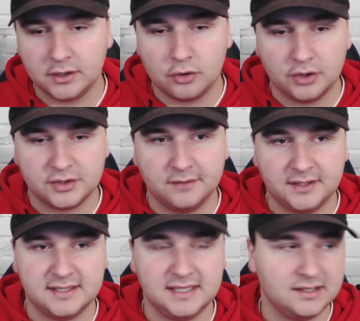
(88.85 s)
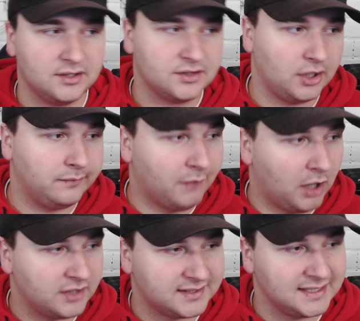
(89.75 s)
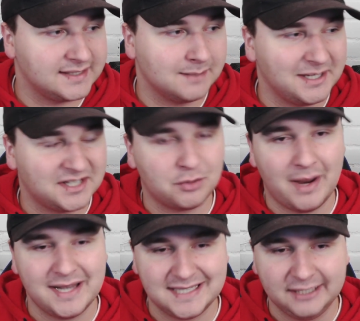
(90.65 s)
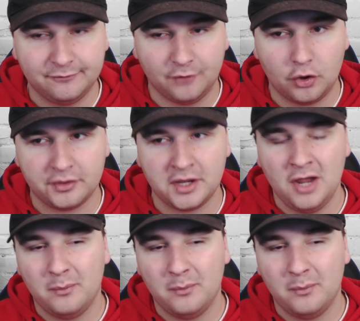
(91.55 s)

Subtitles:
course of the season so far sees them at 24th